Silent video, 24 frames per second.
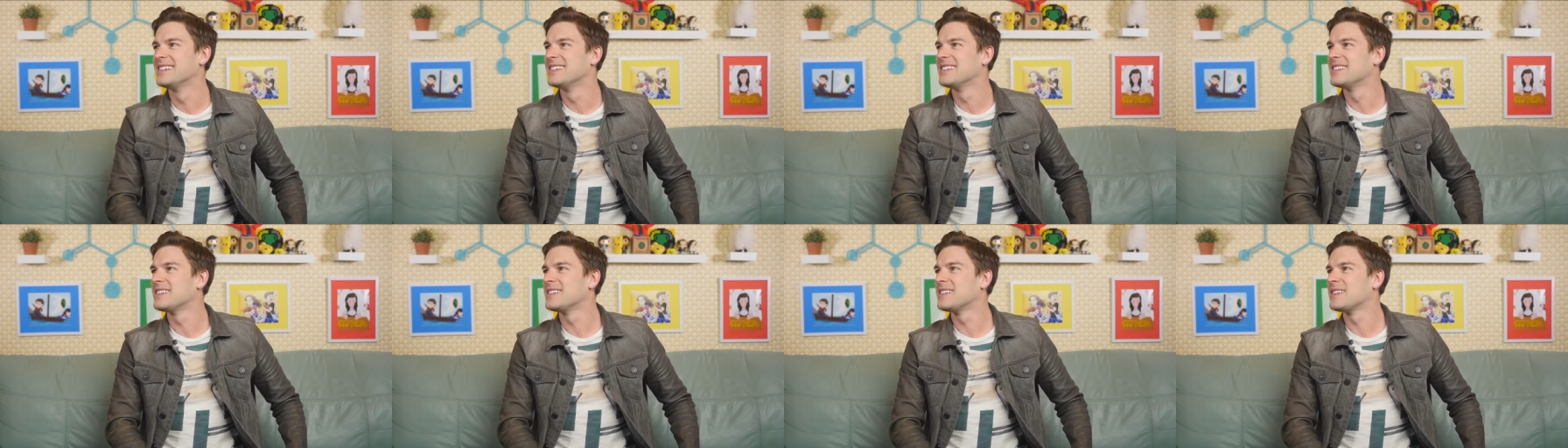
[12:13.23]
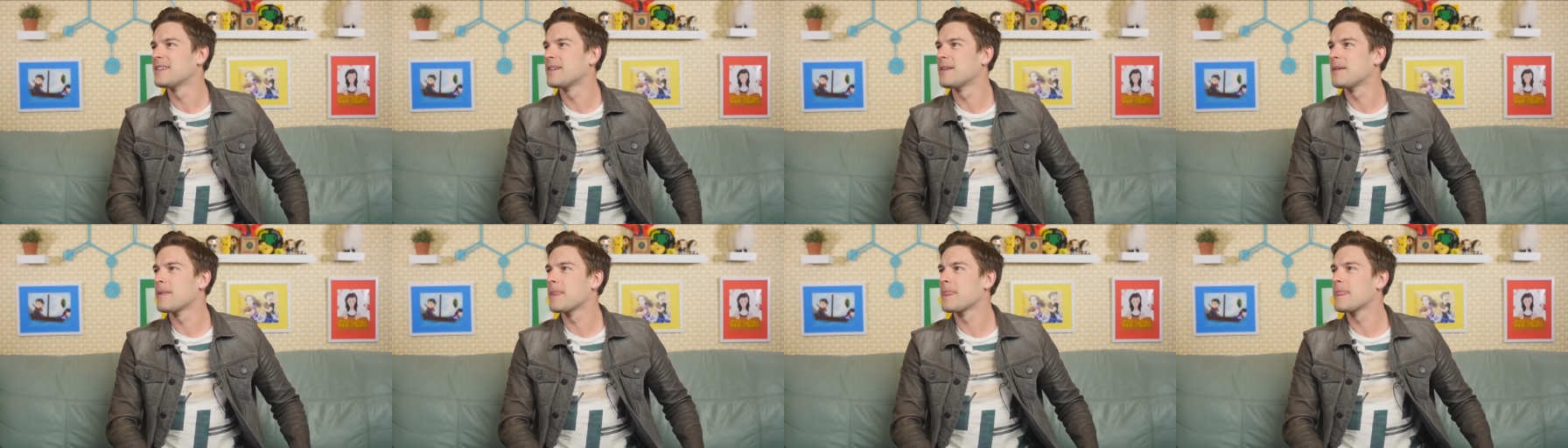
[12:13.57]
If
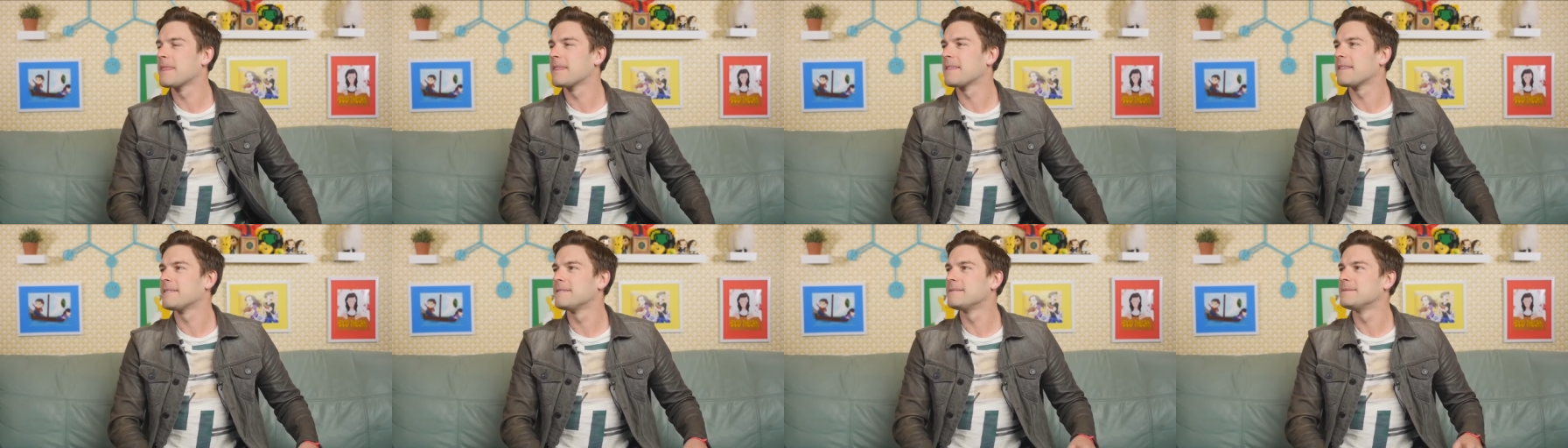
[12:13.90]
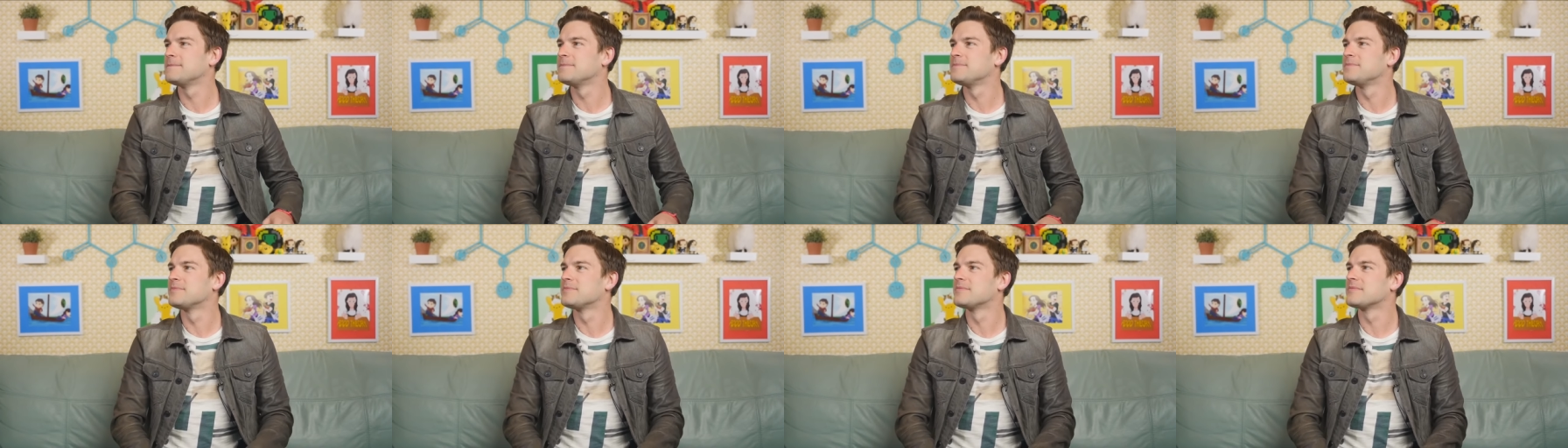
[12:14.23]
anything, it's
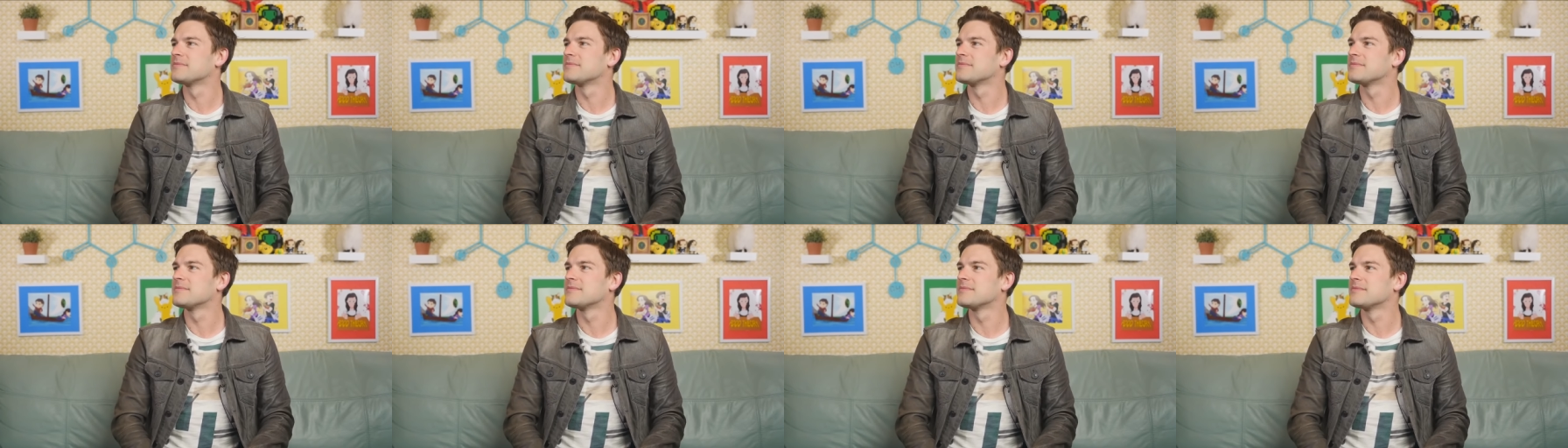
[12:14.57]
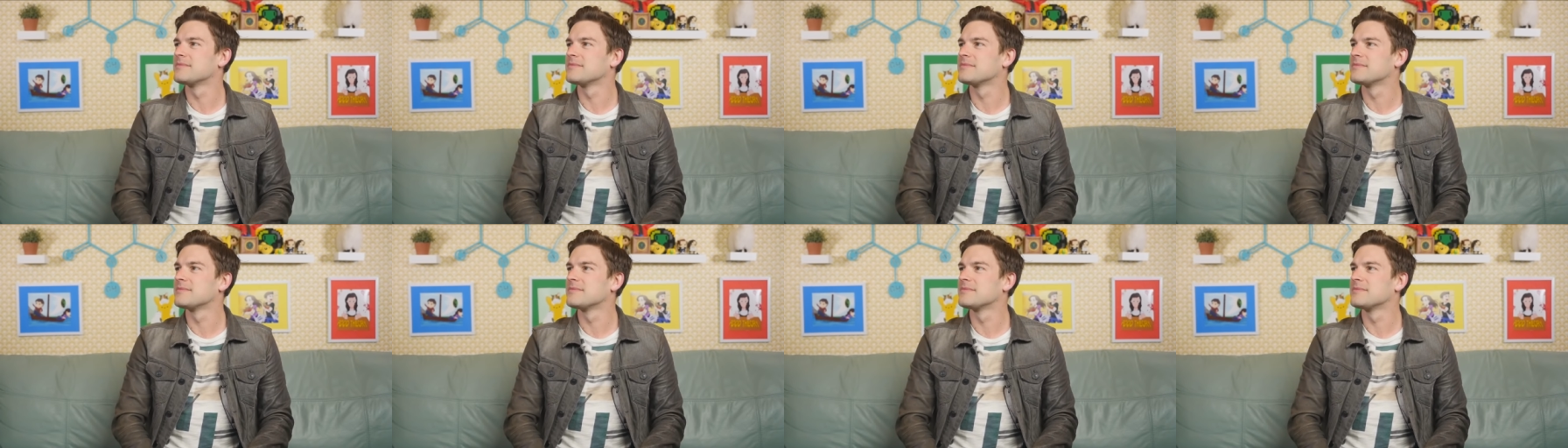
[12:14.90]
safer.
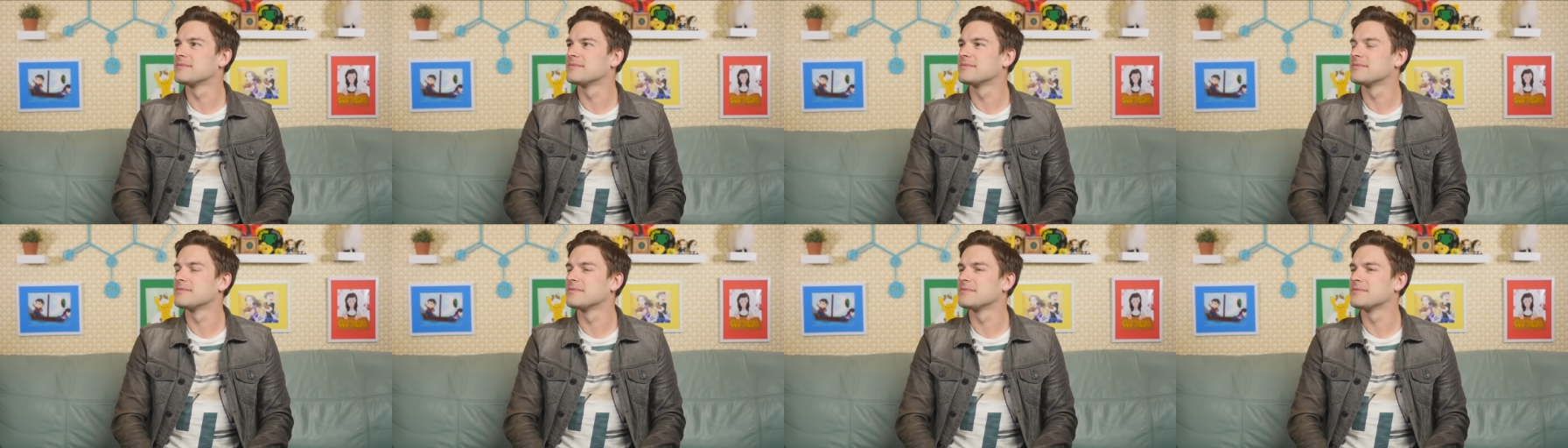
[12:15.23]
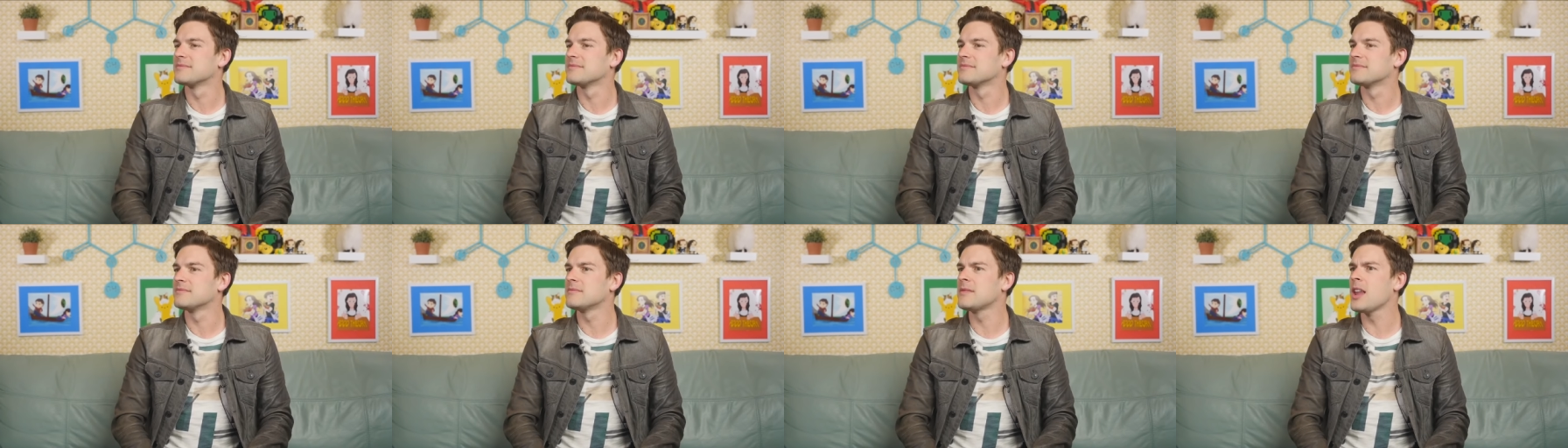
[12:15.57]

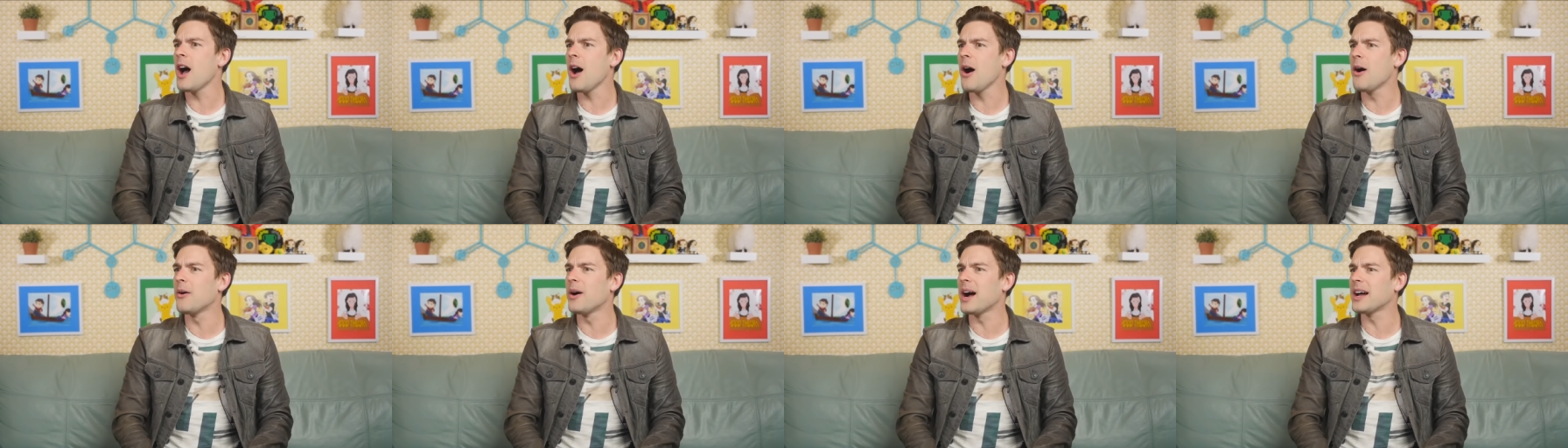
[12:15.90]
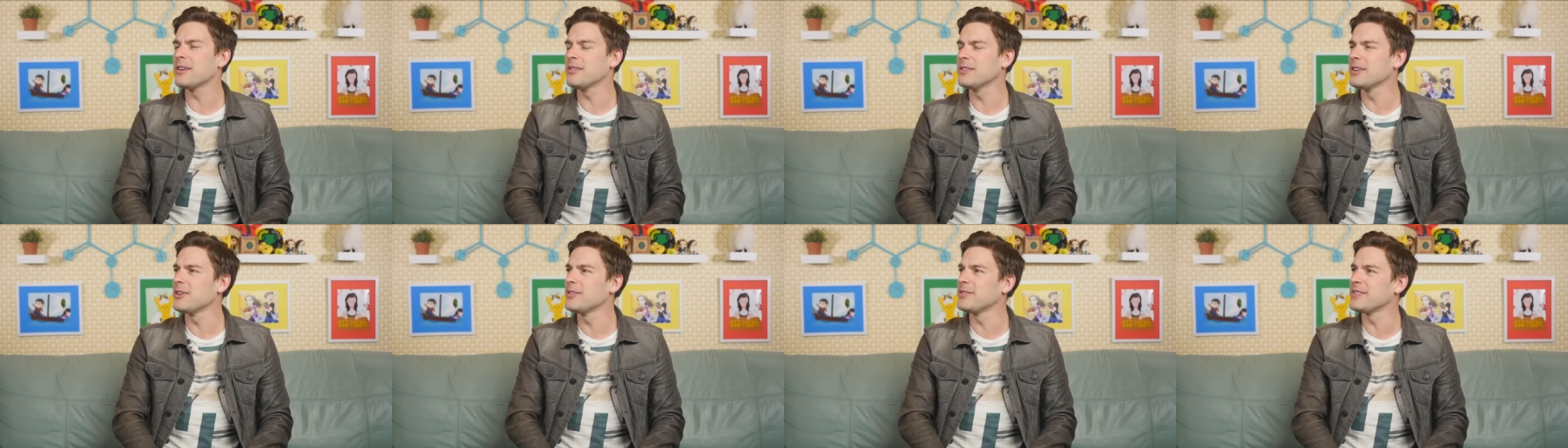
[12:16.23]
More balanced. No, I
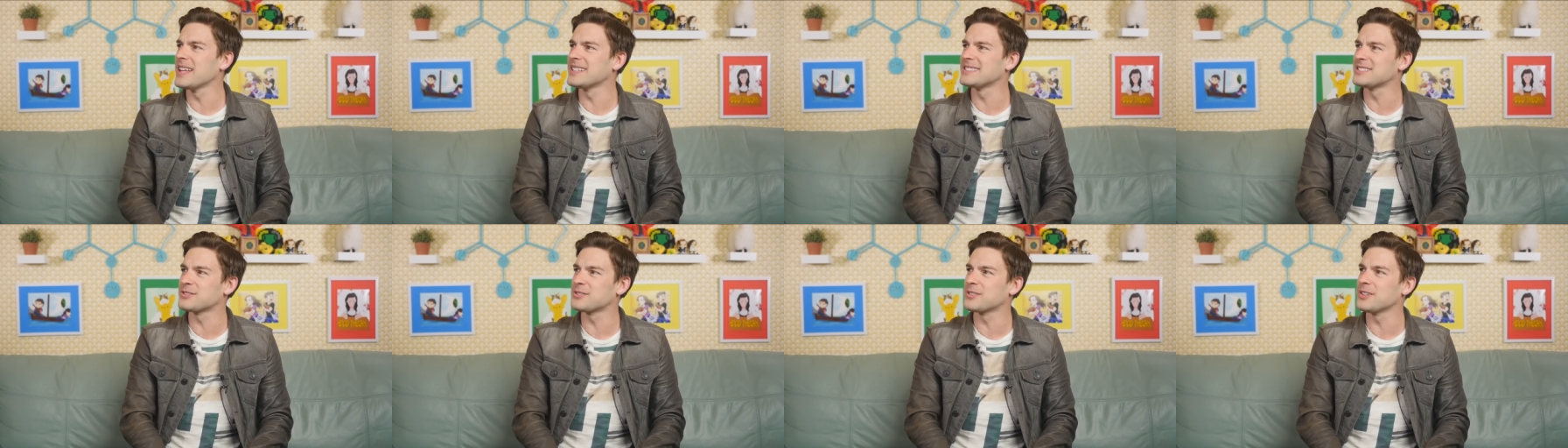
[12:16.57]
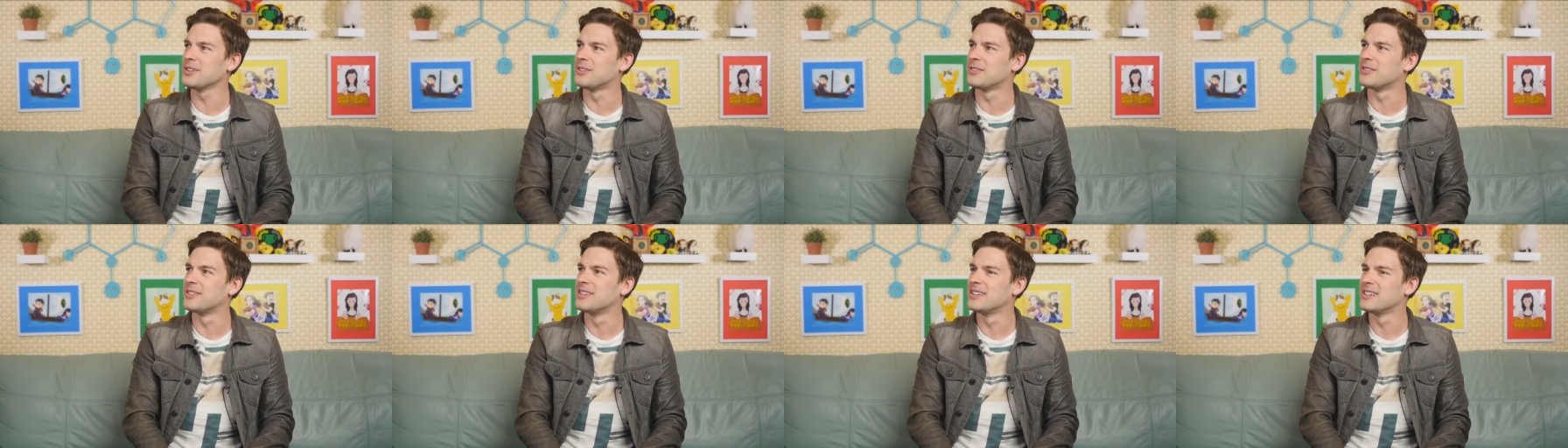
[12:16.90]
don't know if that's
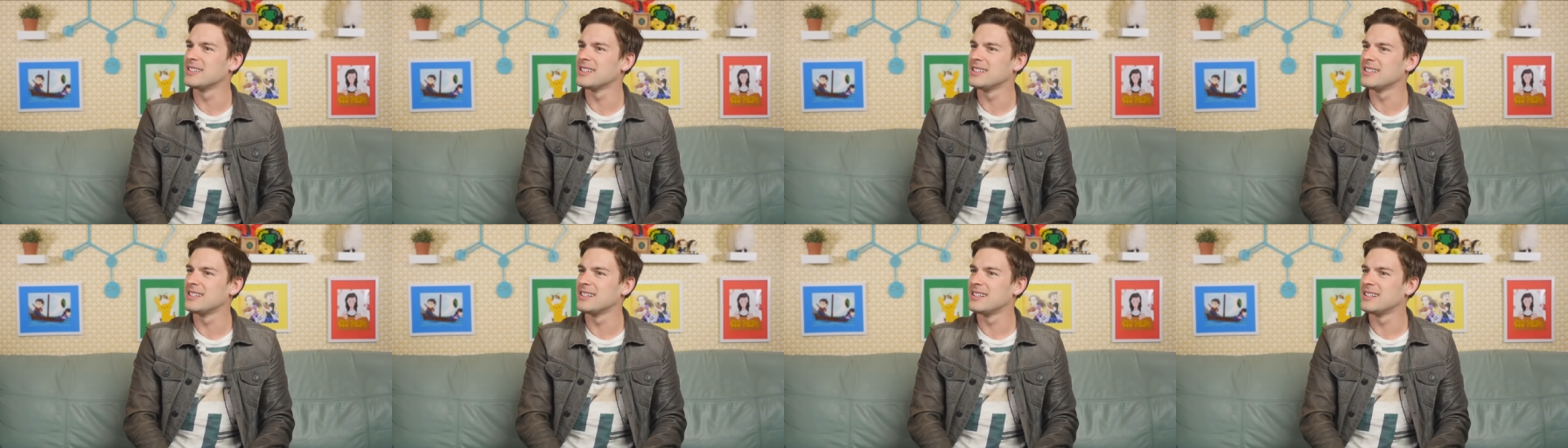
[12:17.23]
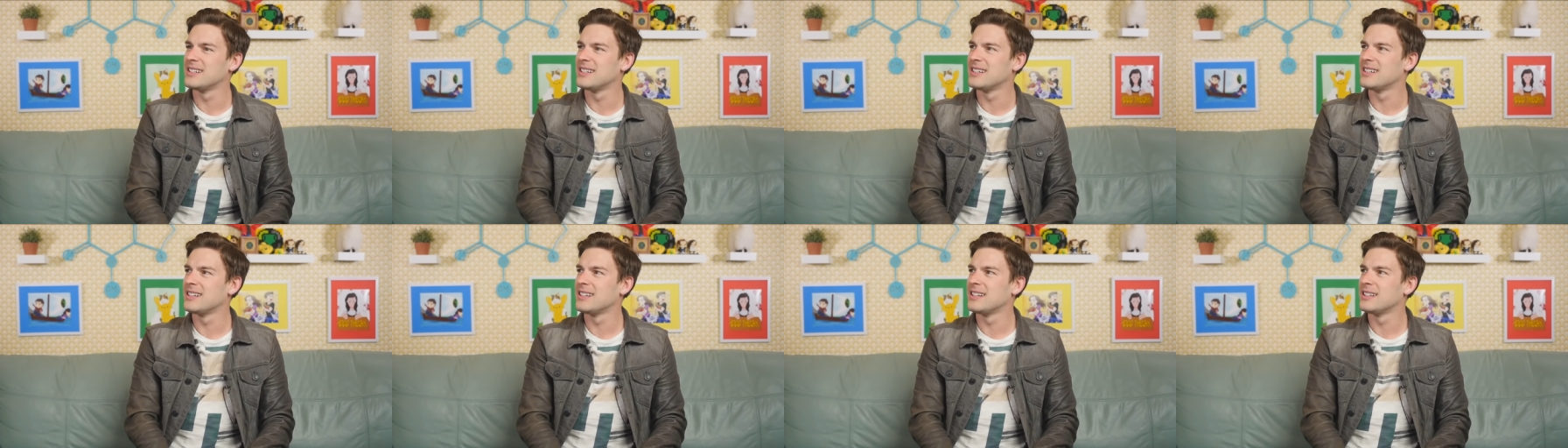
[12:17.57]
true.
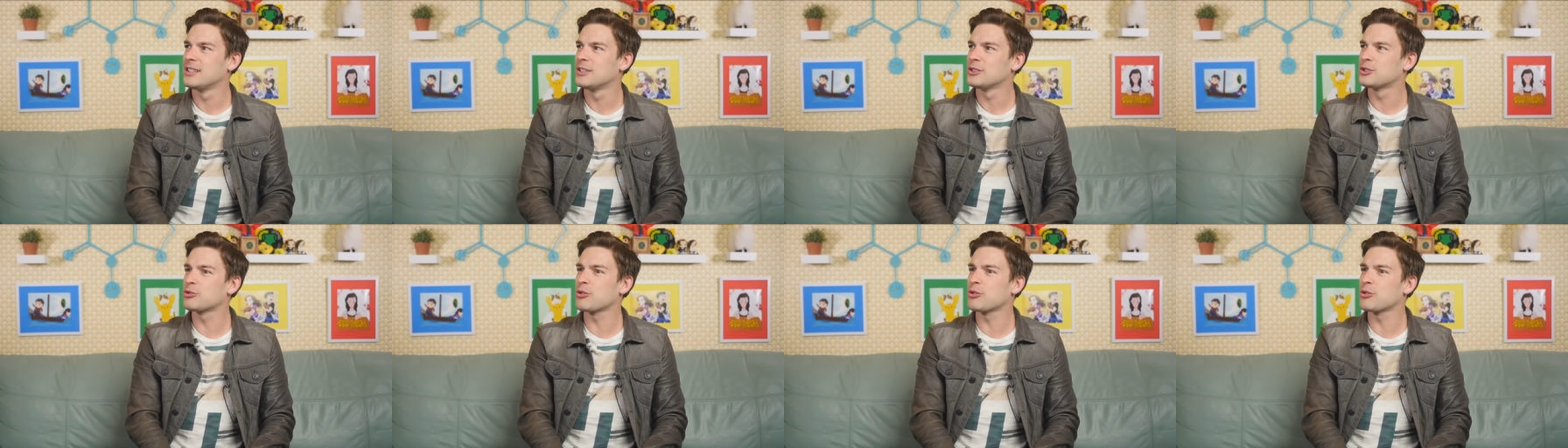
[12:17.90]
So memes.